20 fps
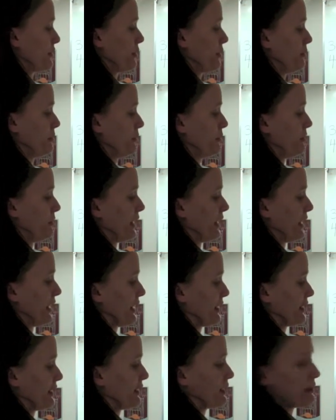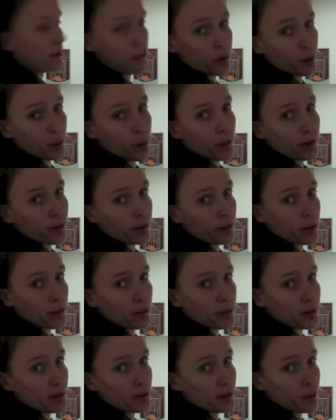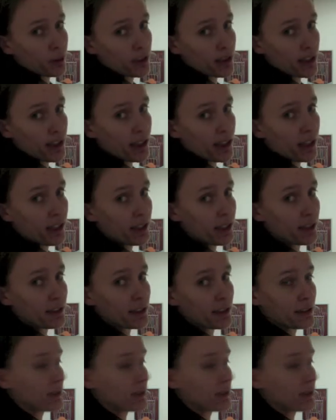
behind these 2 other ropes towards the audience,